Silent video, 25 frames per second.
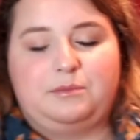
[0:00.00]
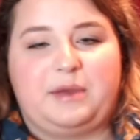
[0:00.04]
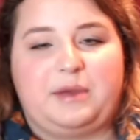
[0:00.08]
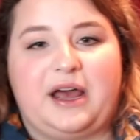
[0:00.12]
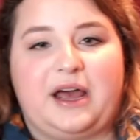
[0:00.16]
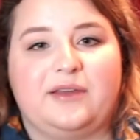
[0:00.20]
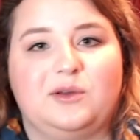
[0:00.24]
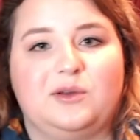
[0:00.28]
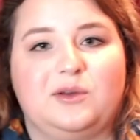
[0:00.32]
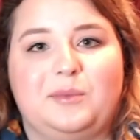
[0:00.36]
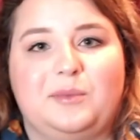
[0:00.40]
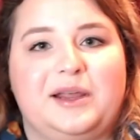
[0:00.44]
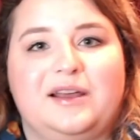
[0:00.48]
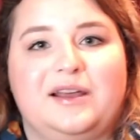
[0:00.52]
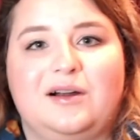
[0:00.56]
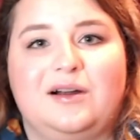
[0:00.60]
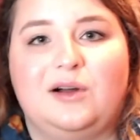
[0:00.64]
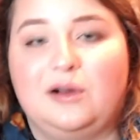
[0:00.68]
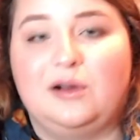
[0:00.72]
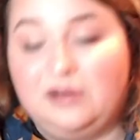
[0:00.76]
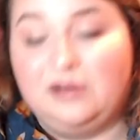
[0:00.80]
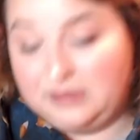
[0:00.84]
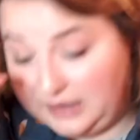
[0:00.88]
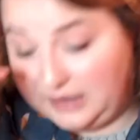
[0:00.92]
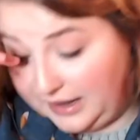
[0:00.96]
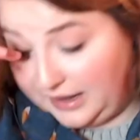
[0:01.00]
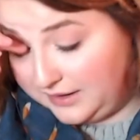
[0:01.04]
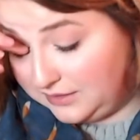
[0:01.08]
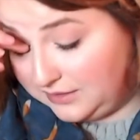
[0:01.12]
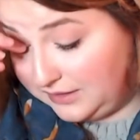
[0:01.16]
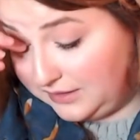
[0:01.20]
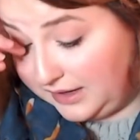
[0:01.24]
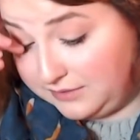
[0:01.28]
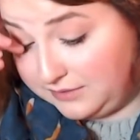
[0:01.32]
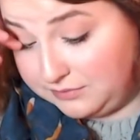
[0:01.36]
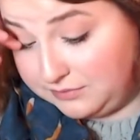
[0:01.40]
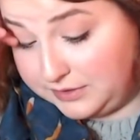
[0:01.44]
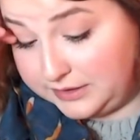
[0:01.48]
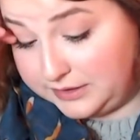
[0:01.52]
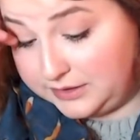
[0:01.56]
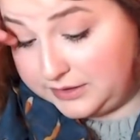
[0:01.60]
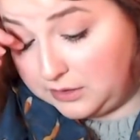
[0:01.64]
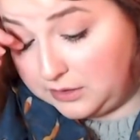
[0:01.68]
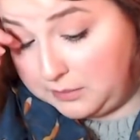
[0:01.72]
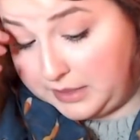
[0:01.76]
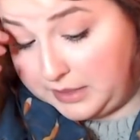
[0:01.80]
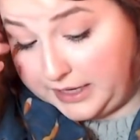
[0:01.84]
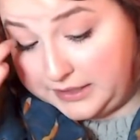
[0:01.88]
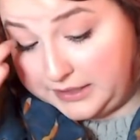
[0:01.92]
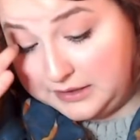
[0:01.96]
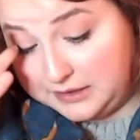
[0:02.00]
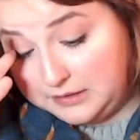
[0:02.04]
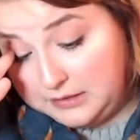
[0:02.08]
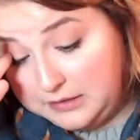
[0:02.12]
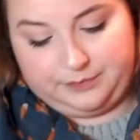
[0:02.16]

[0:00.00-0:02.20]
bother me at all. I really don't mind.